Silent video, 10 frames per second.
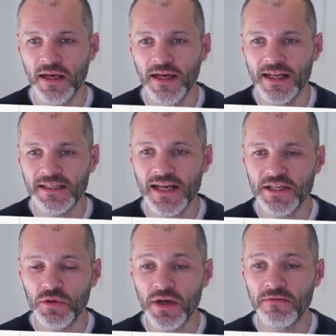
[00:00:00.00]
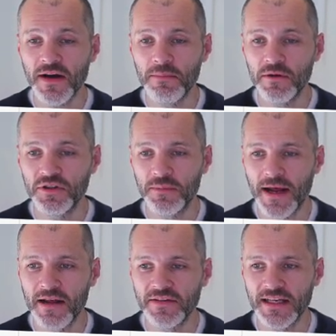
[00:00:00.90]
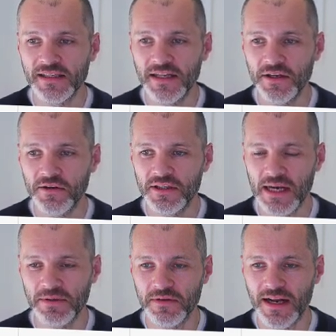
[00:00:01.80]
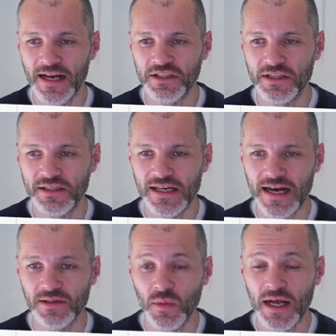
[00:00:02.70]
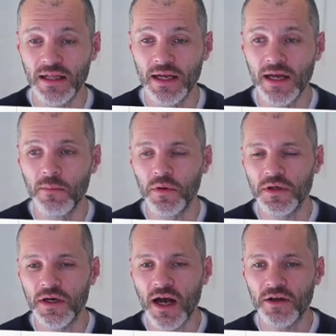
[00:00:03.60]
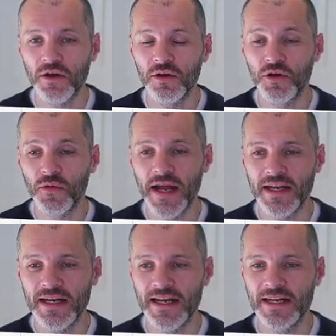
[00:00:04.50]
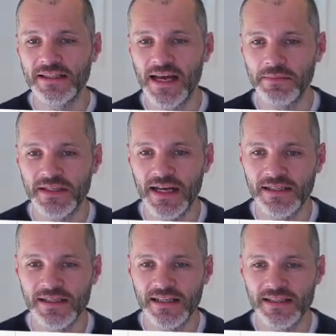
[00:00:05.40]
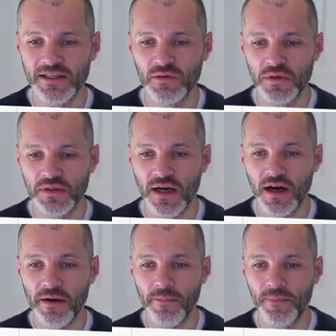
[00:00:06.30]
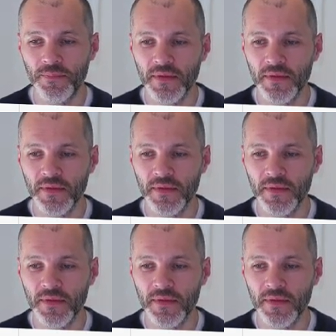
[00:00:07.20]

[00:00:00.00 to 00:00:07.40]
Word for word: That said, you will find blue chip NFTs in the other types of collections as well, but they're not curated in the same sense as these ones are.